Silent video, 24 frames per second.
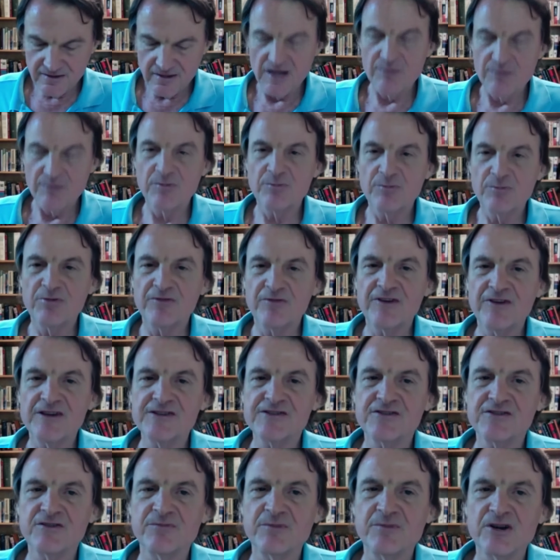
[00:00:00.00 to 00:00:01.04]
I'm a
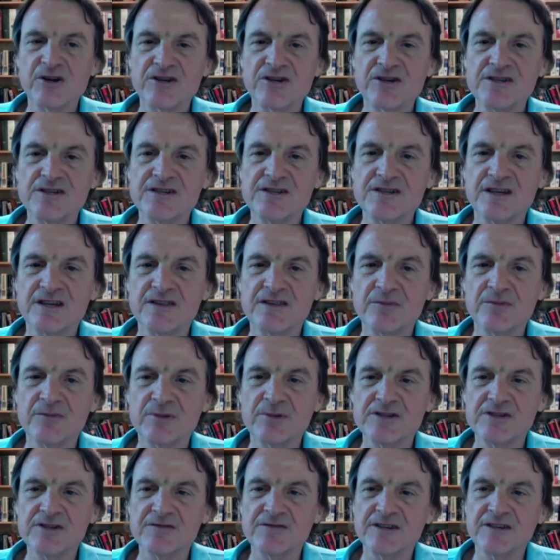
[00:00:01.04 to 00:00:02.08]
professor emeritus at the
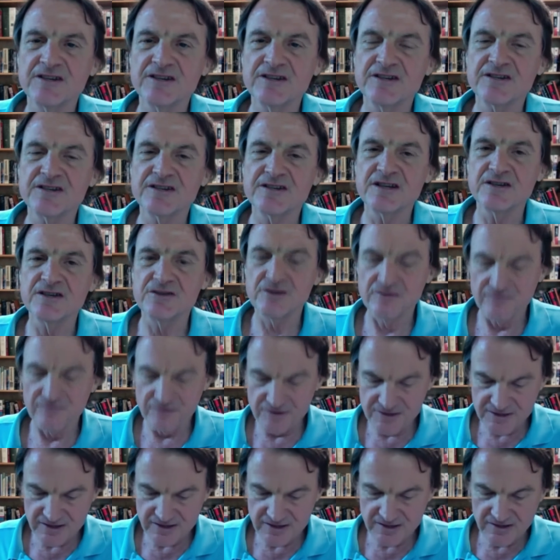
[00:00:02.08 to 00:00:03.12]
Pennsylvania State
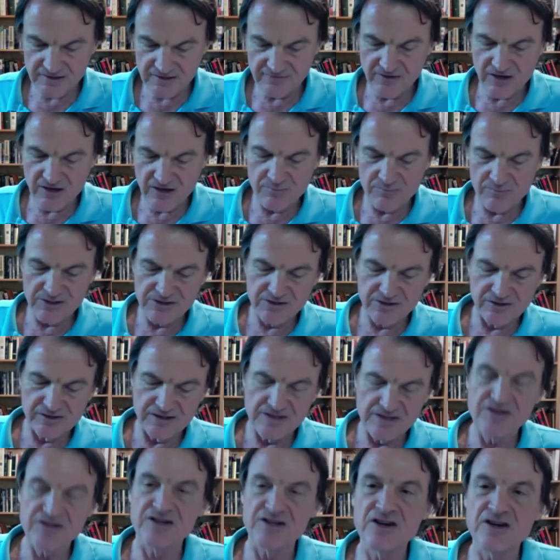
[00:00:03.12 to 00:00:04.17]
University in environmental
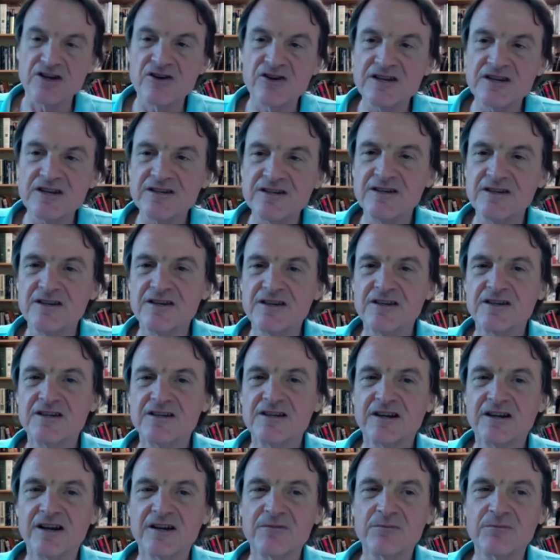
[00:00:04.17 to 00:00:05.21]
engineering.
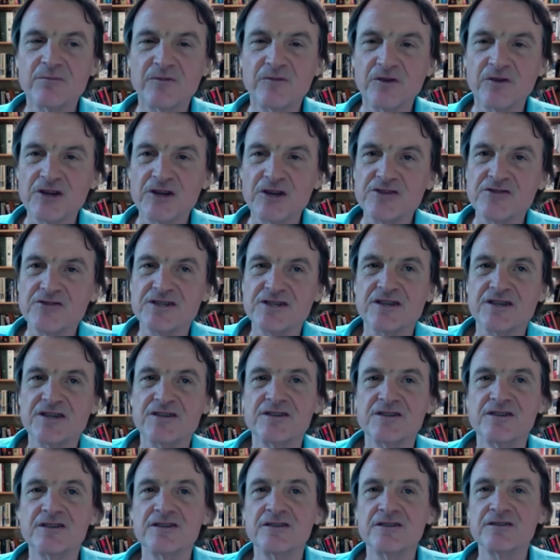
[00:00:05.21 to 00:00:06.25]
I'm very interested in
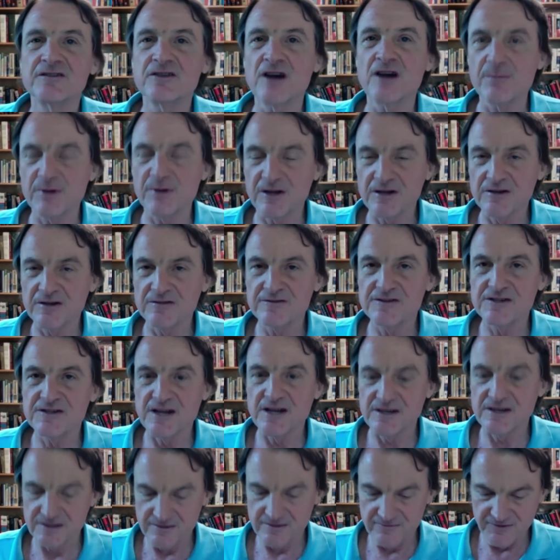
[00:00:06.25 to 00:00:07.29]
the topic of
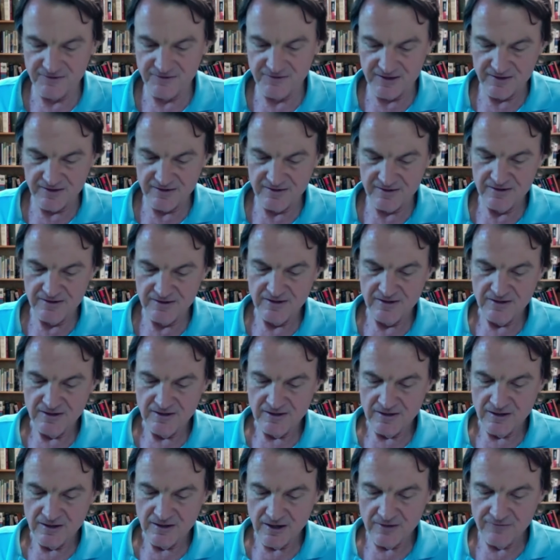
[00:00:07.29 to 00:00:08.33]
science and faith.
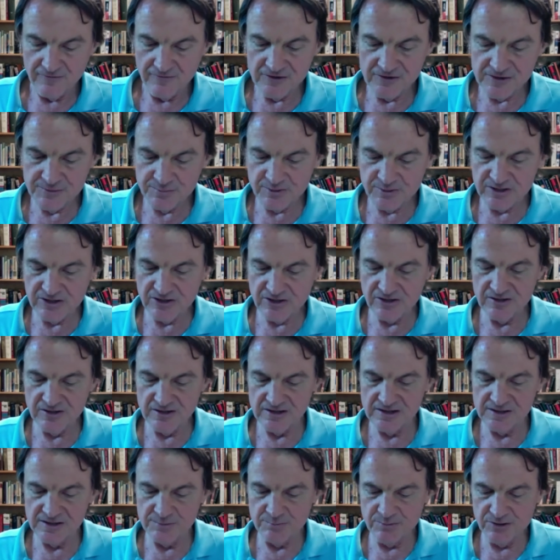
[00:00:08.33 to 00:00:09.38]
Our first speaker
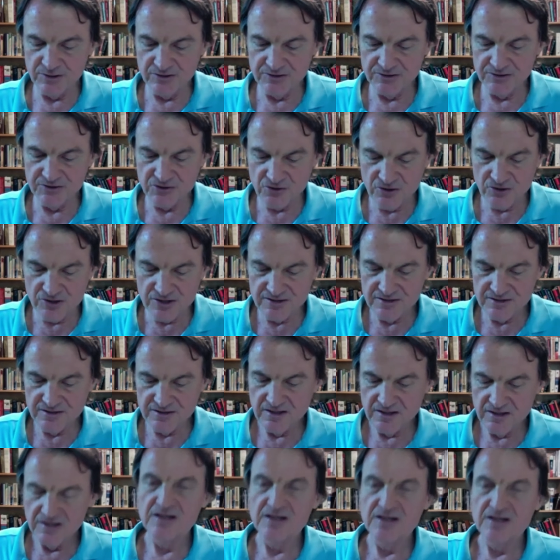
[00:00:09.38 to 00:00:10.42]
is Bill Jordan.
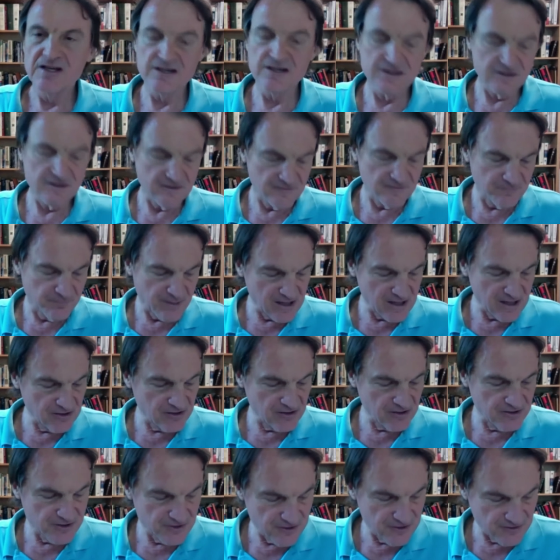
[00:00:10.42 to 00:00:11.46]
He's of Baylor
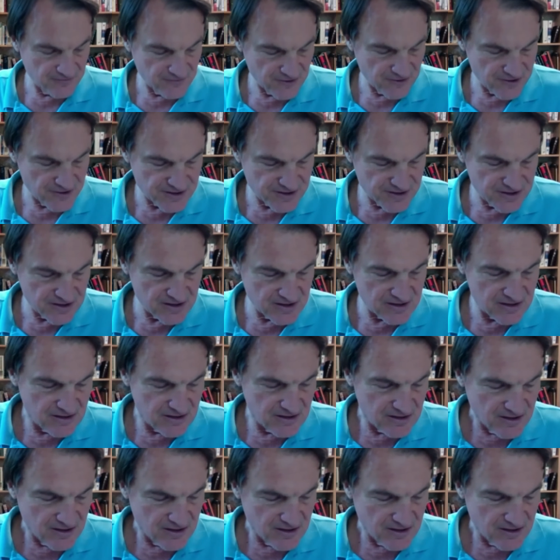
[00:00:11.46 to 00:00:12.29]
University,